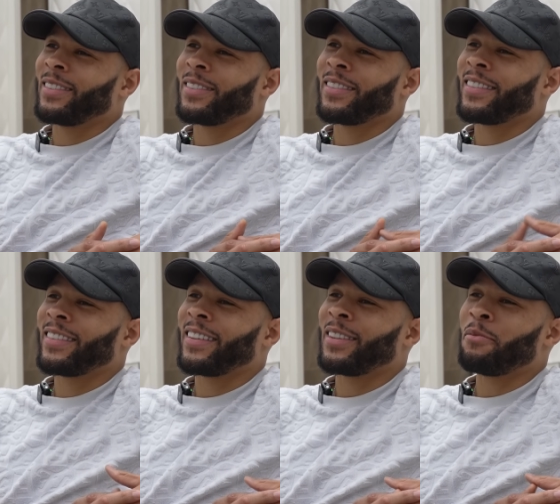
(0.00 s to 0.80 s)
Yeah.
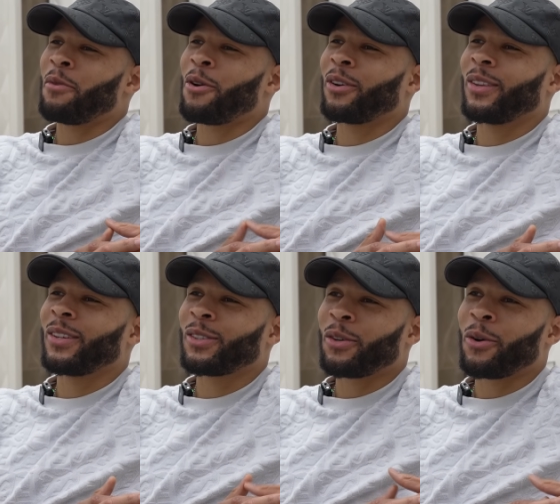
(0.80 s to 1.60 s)
So yeah. The moral of
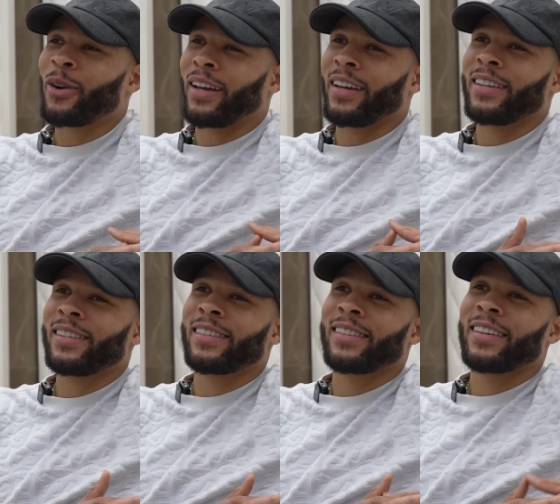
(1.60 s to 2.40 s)
the story
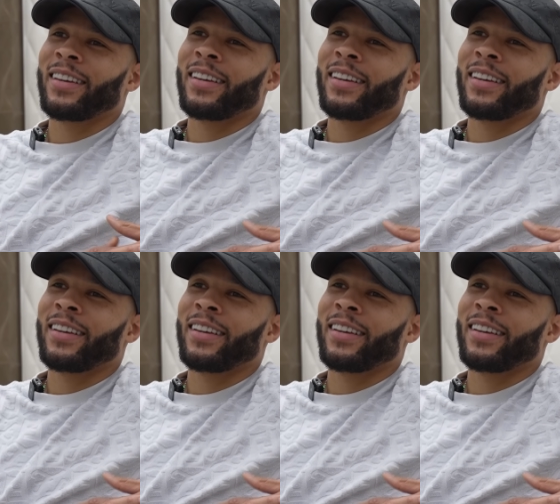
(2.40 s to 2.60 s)
is,